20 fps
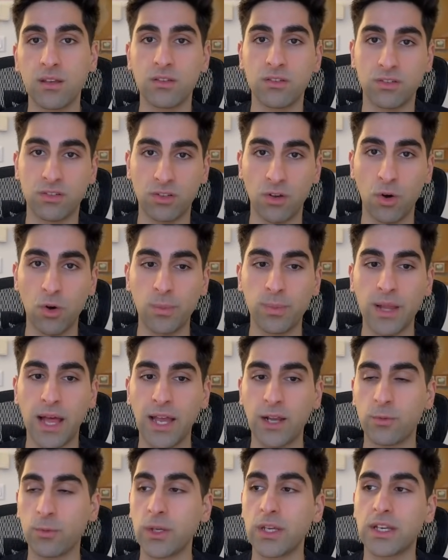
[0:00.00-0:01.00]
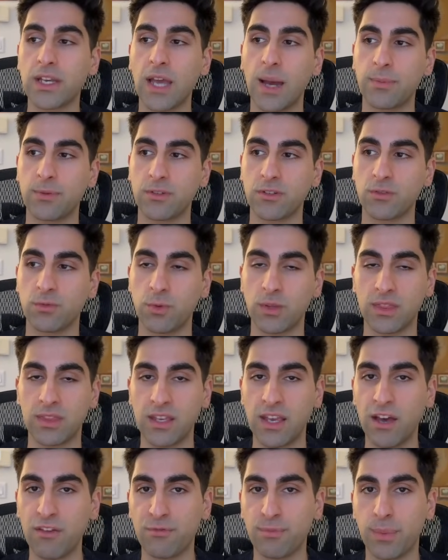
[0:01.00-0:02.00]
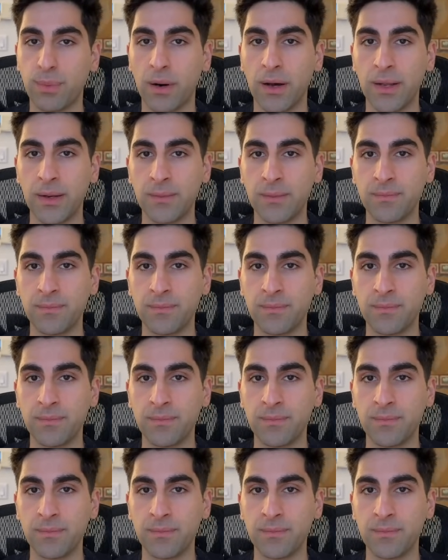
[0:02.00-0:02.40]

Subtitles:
So black recaptures with the f-pawn.